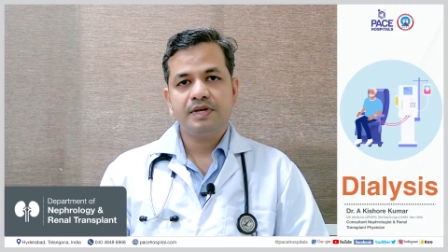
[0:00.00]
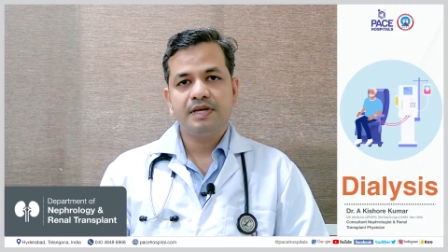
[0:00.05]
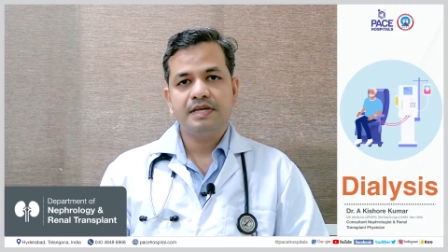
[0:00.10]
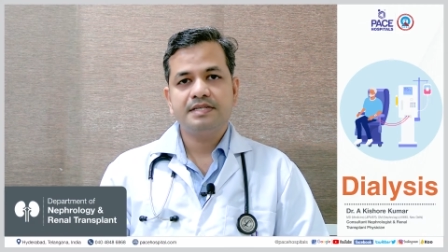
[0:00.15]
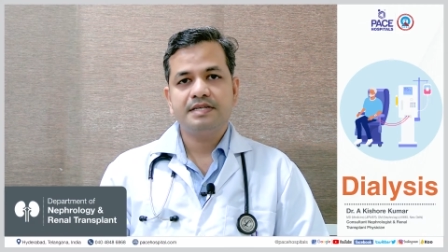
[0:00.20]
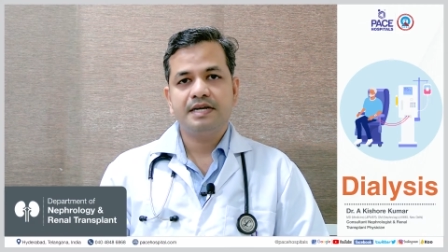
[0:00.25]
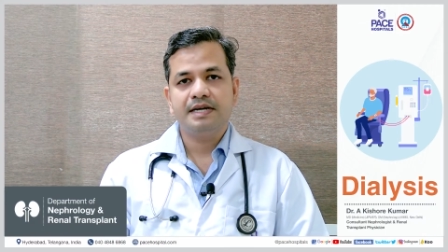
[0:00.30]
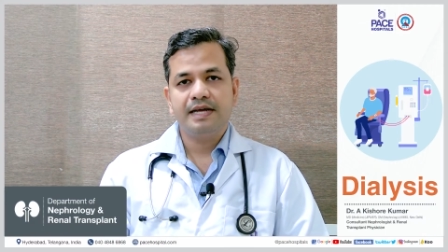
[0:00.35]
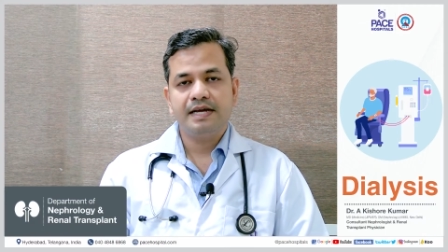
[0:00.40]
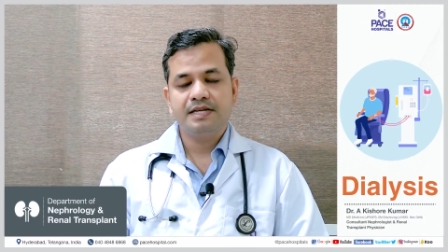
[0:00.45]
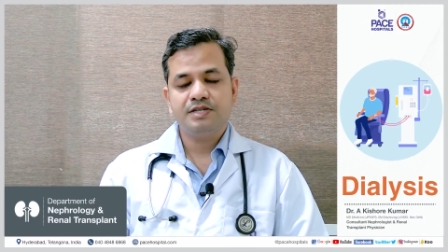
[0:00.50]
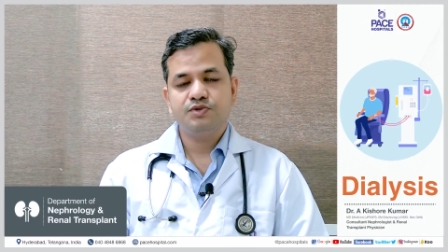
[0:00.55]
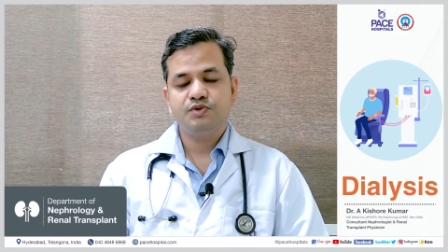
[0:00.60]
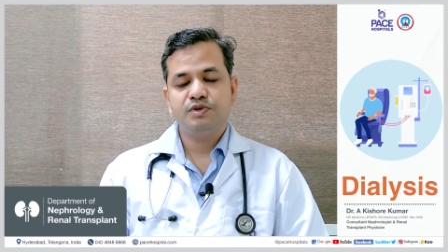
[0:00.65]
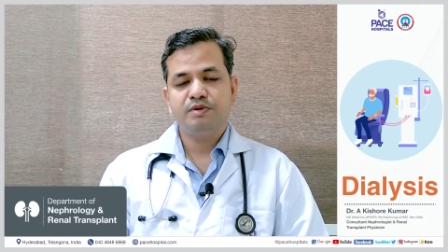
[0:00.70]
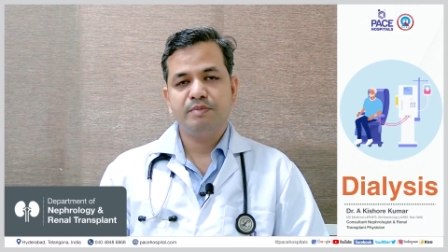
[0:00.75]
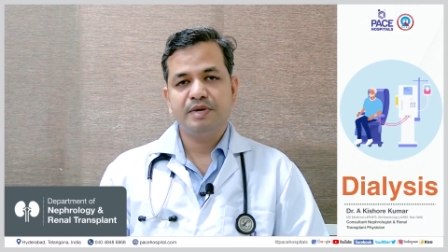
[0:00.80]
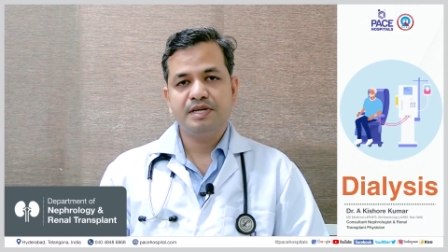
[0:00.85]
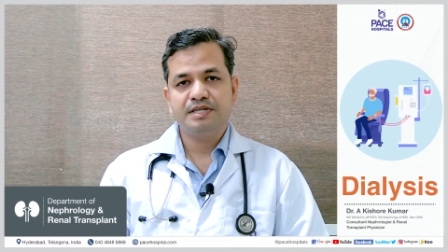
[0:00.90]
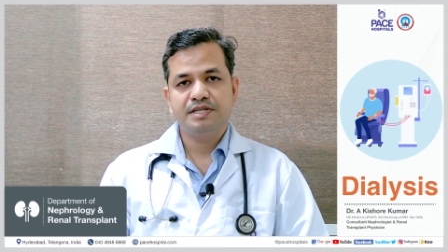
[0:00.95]
is attached
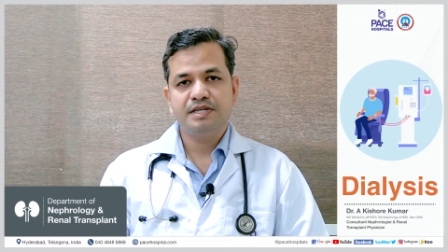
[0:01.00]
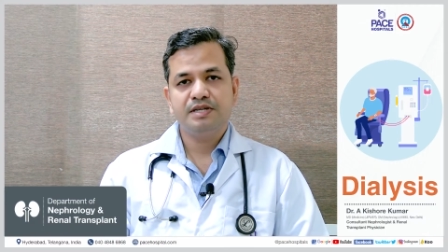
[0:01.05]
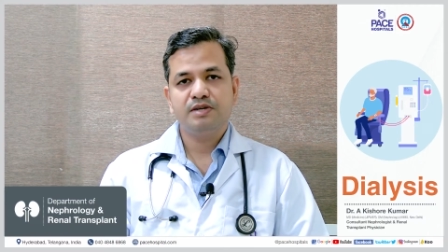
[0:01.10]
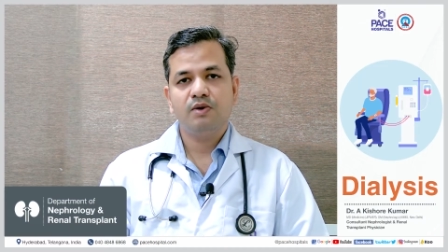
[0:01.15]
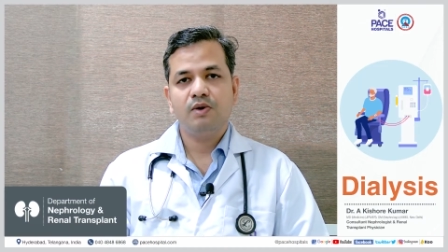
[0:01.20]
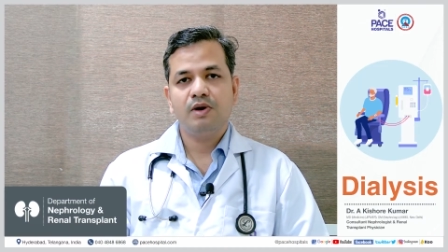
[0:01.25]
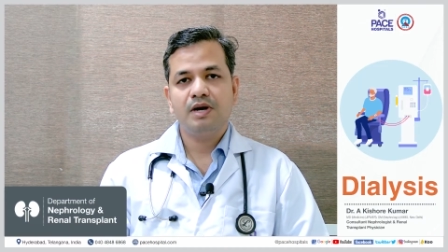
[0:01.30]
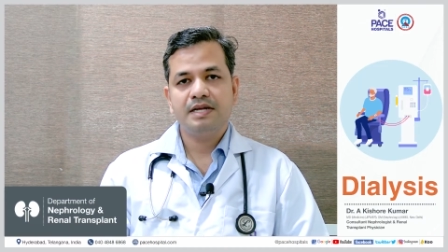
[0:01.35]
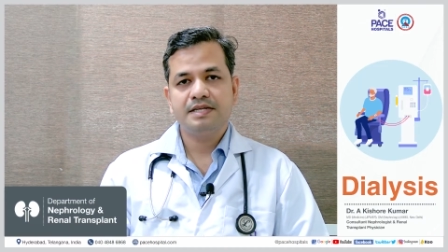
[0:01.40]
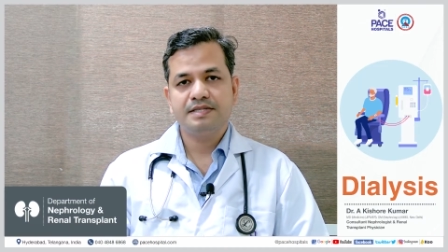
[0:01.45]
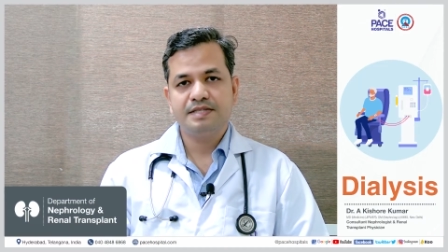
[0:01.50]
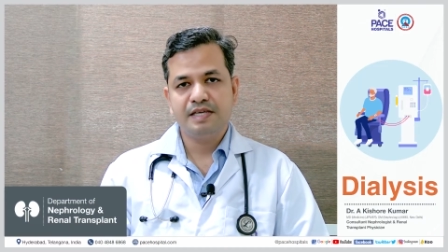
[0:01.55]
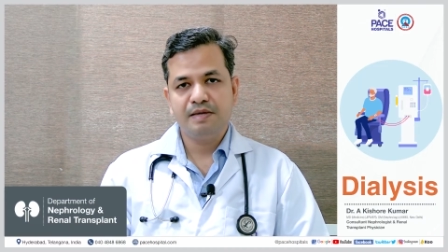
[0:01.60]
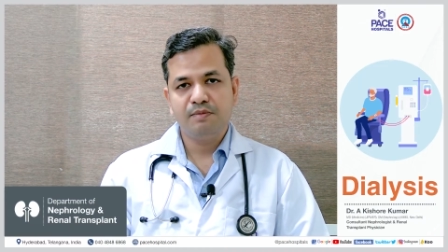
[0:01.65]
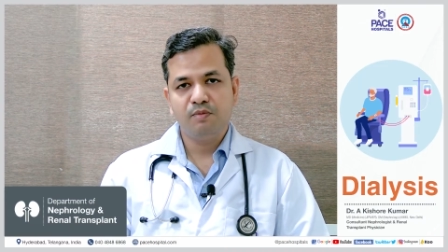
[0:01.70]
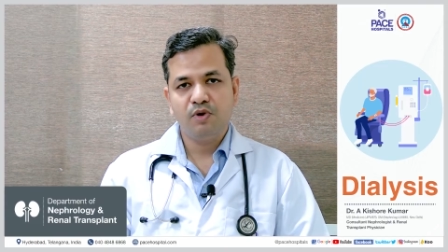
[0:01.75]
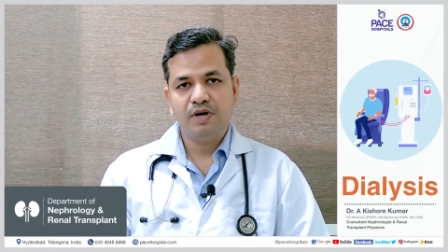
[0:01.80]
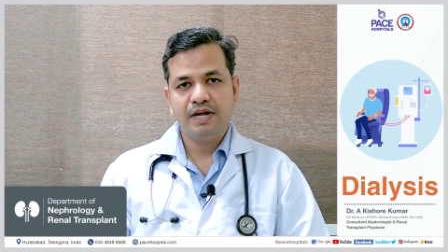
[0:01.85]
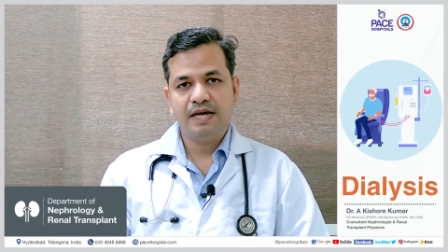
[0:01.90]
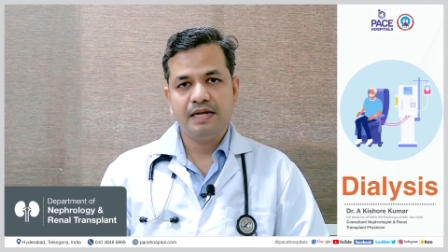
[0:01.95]
to a machine called as
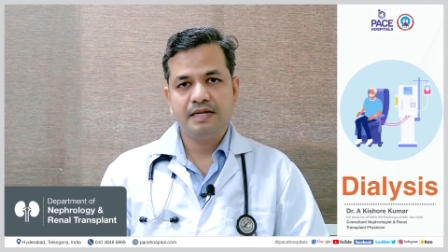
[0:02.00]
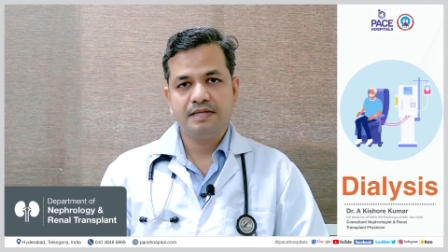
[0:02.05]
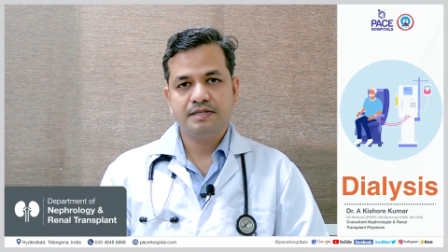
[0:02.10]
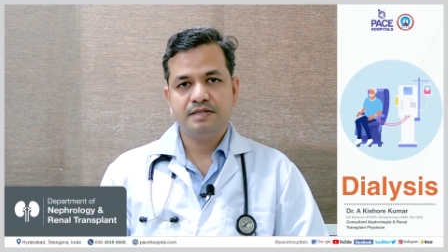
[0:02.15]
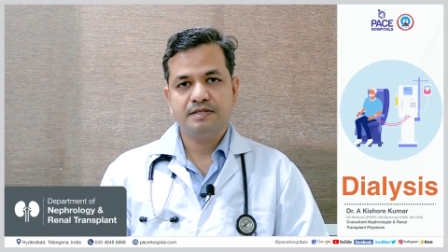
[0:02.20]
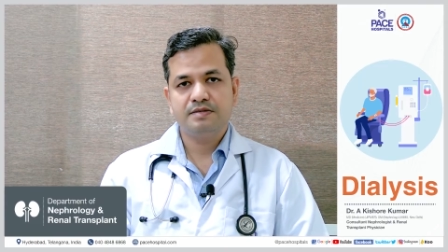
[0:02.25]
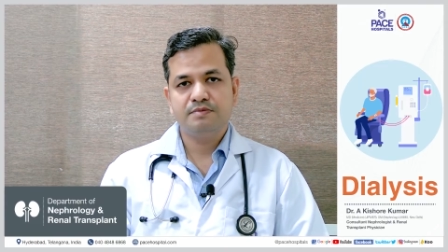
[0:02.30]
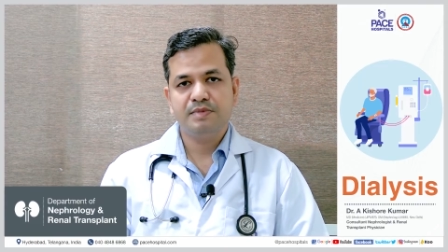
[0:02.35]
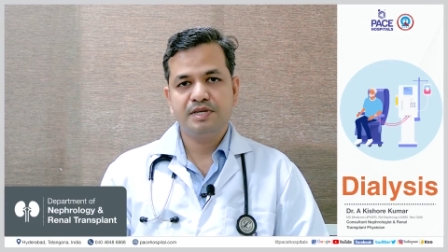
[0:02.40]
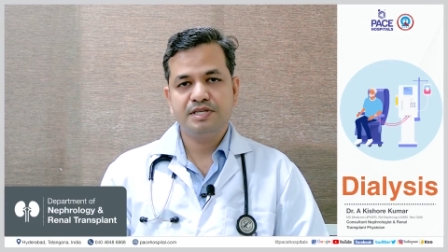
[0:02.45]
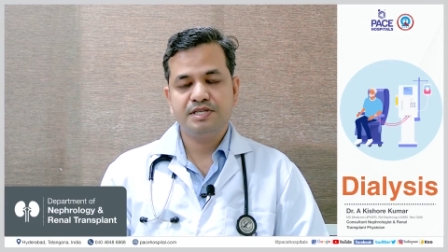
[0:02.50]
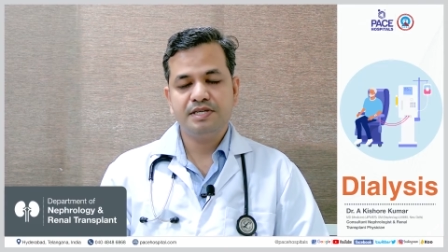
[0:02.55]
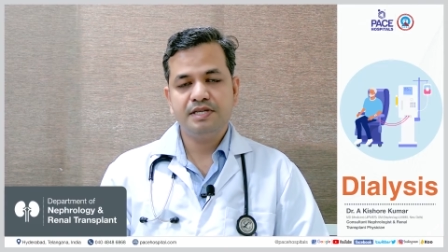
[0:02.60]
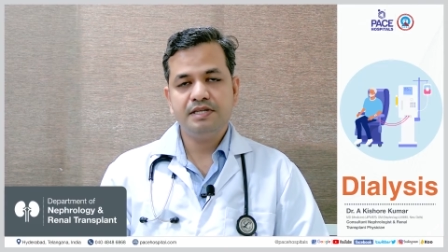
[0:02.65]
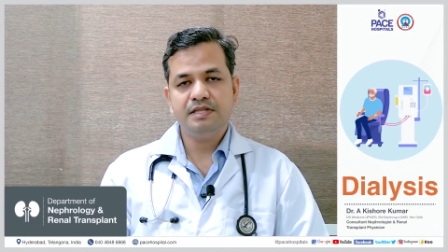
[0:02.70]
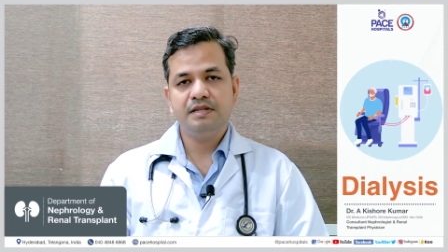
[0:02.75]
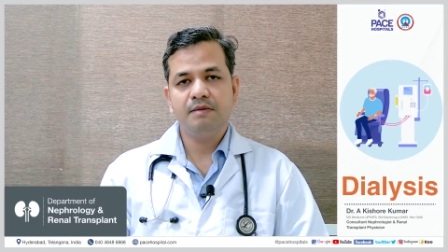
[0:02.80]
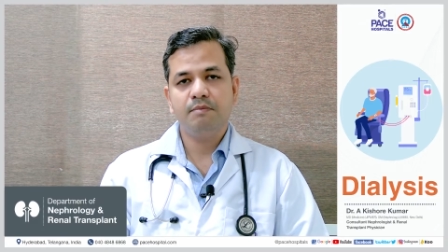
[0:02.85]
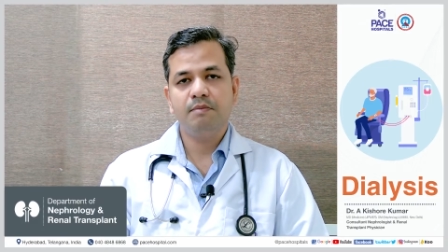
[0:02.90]
hemodialysis machine.